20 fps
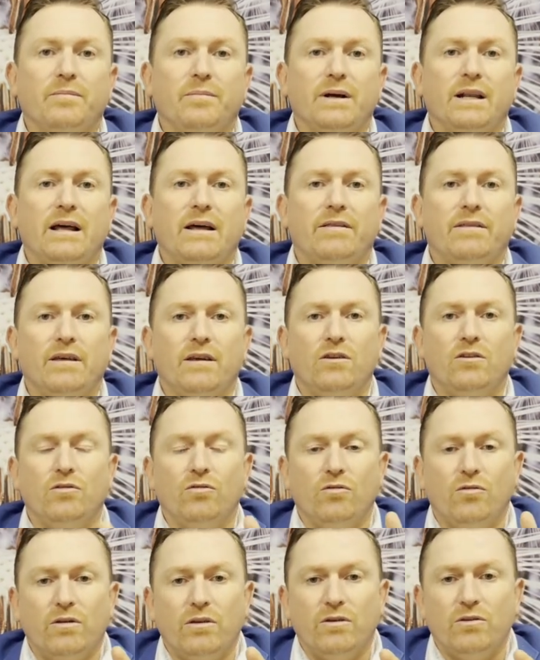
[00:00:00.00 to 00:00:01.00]
But I think
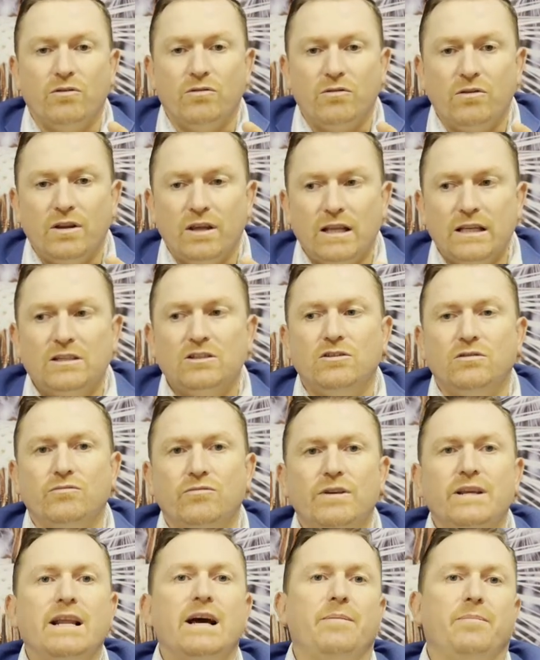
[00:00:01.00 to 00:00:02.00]
you need to
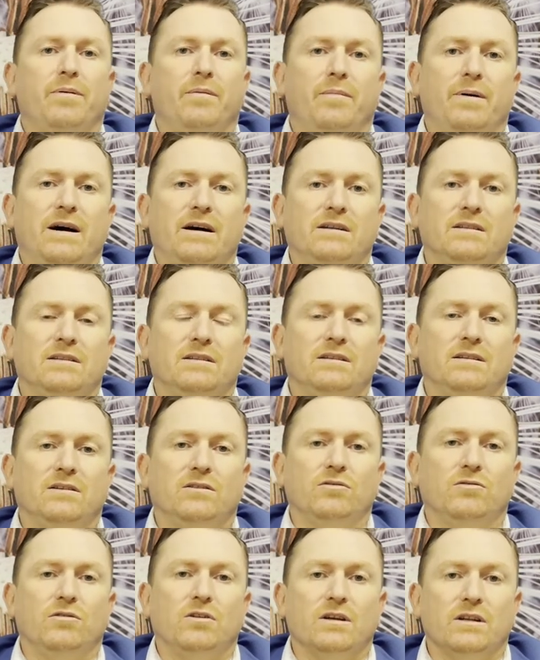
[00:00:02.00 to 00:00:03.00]
read up about
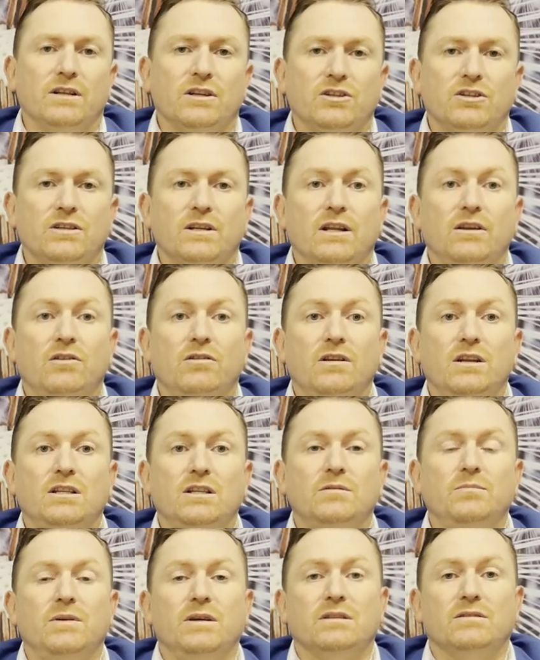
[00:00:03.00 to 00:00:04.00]
your condition, and you need
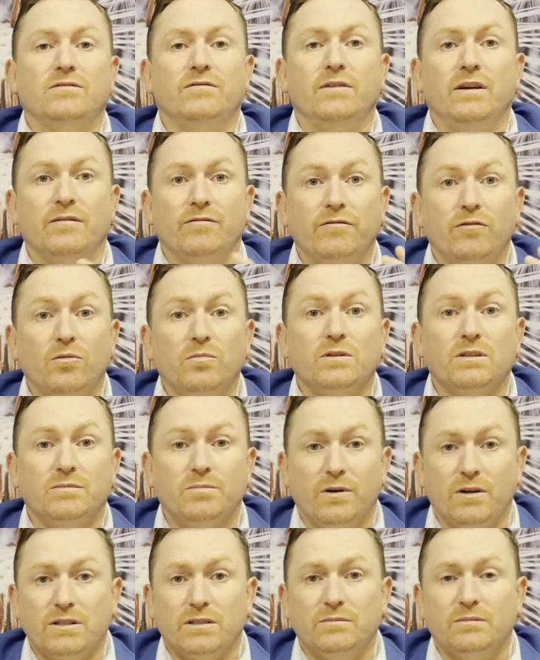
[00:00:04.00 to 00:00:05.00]
to be as informed as
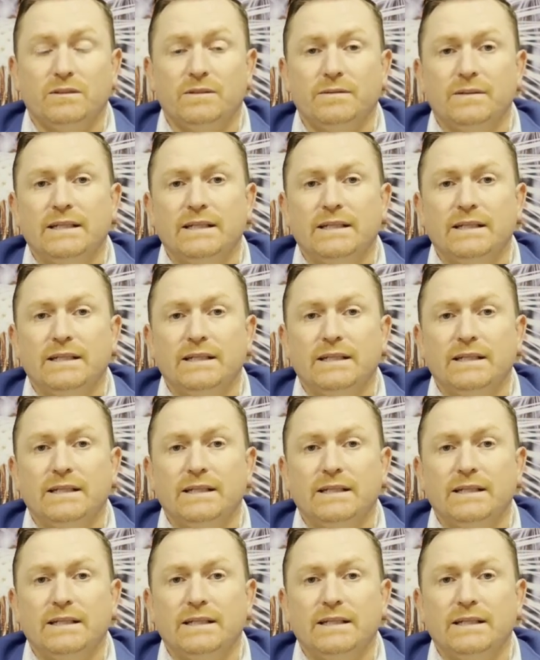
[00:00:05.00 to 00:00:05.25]
possible.